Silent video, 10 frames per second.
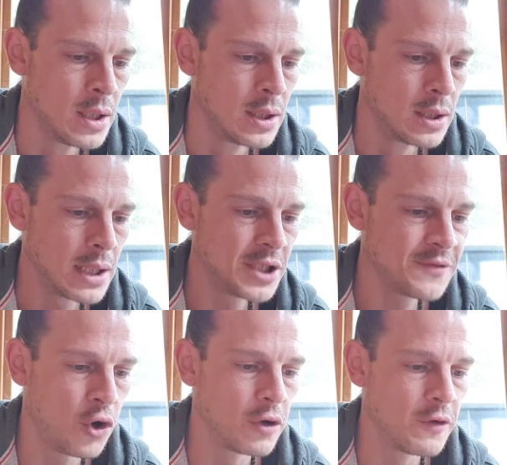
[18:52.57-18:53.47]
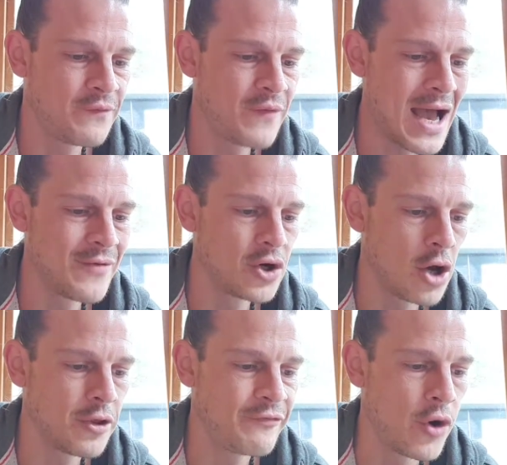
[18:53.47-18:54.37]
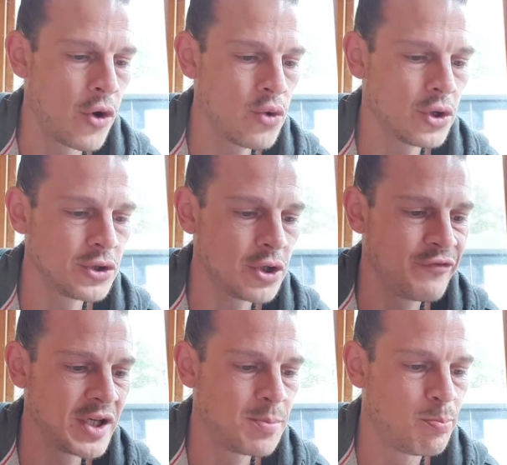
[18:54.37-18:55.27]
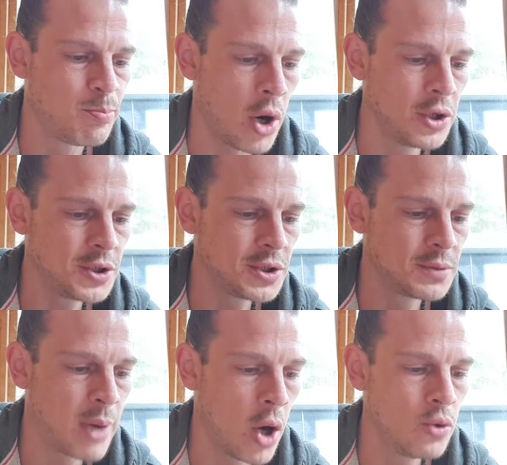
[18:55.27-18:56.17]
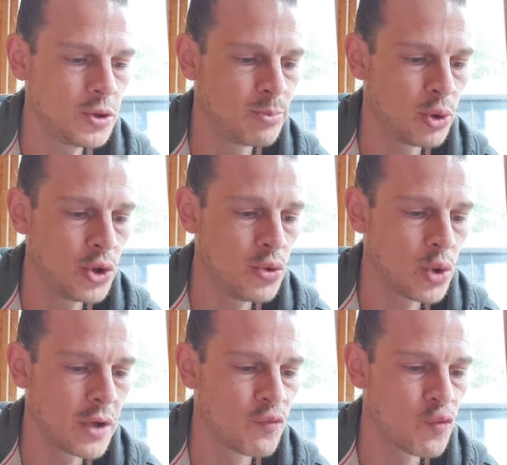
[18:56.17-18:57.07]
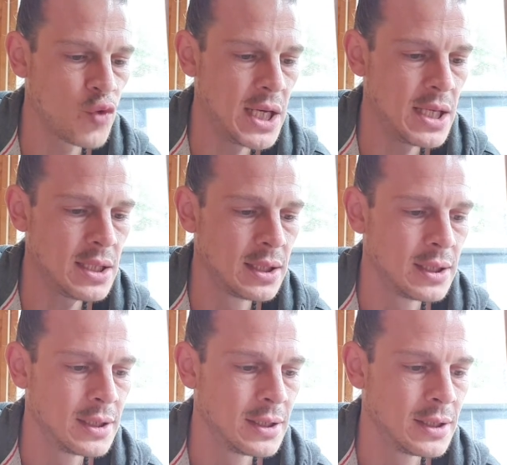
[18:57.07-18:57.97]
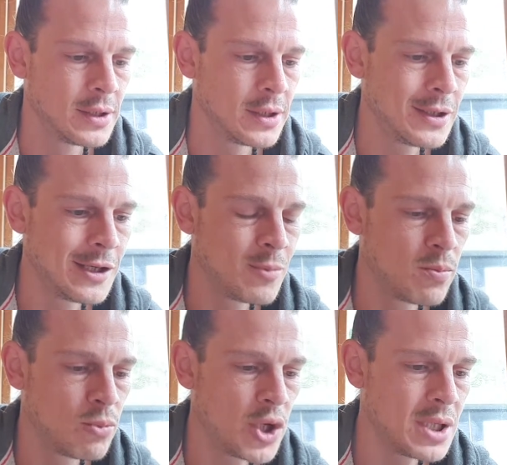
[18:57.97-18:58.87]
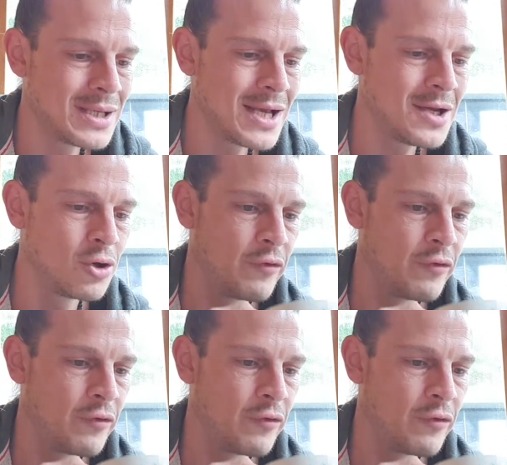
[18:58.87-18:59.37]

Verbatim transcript: Layers four and five are not the focus of this post, post but you can read um, money and data over